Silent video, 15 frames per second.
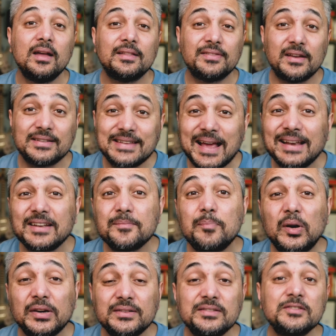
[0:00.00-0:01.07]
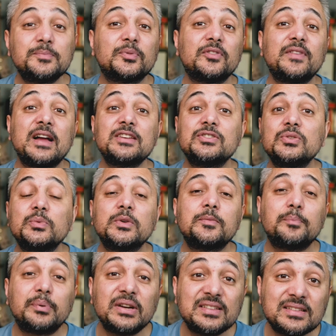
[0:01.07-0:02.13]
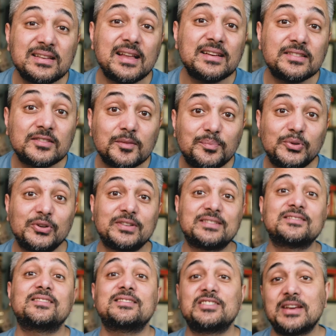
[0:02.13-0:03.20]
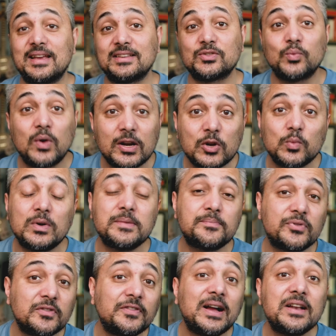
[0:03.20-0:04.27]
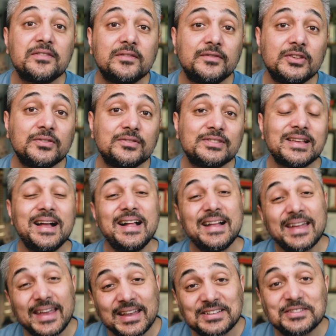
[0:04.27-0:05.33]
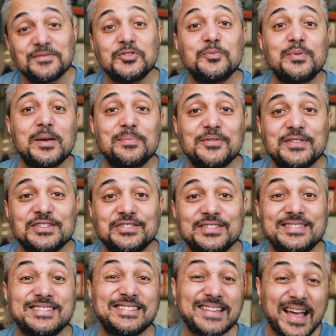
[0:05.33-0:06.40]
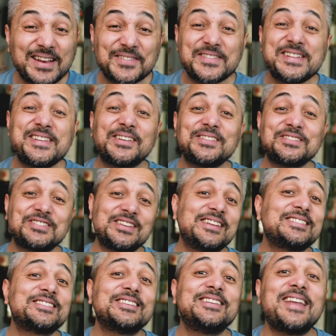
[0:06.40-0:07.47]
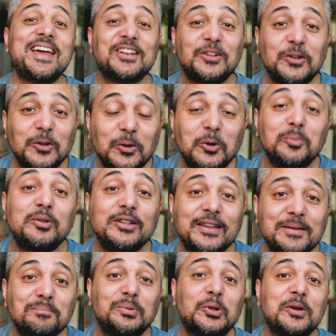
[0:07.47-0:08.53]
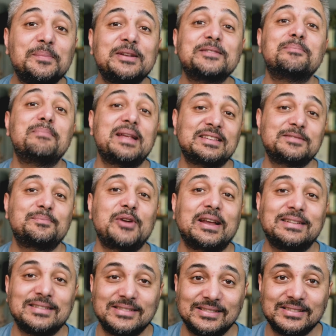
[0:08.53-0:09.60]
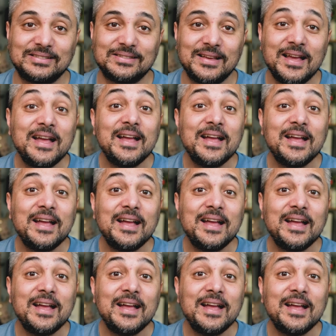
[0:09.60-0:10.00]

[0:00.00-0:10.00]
Their talent partners provide you with personalized support such as one-on-one profile reviews, interview preparation, salary negotiation, and global employment best practices.